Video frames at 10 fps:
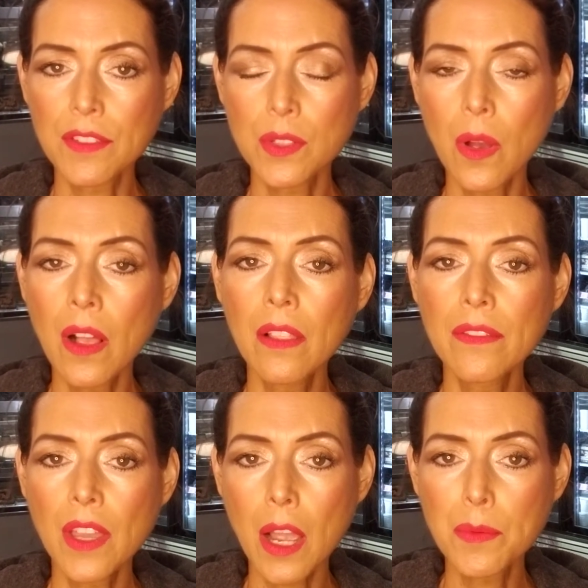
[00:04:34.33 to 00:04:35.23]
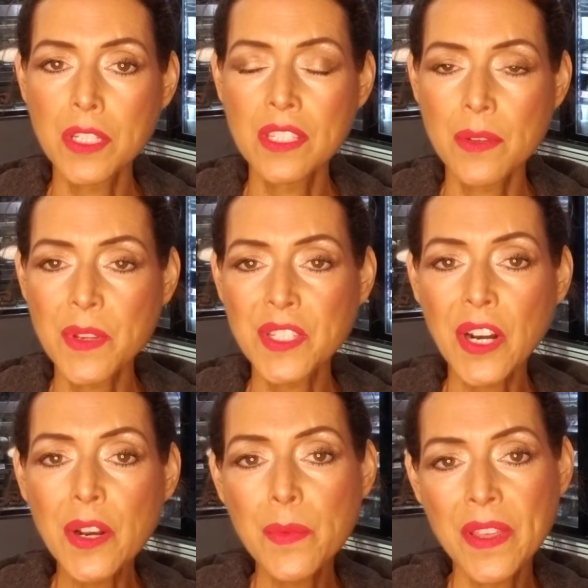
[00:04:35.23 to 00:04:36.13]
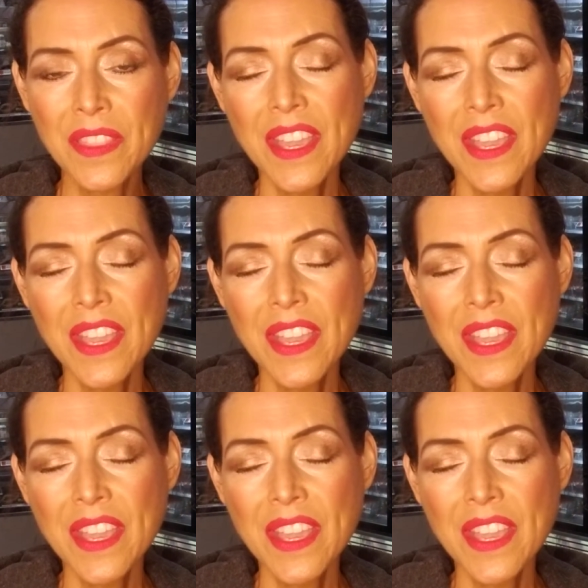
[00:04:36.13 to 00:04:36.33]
So all of the options that we started with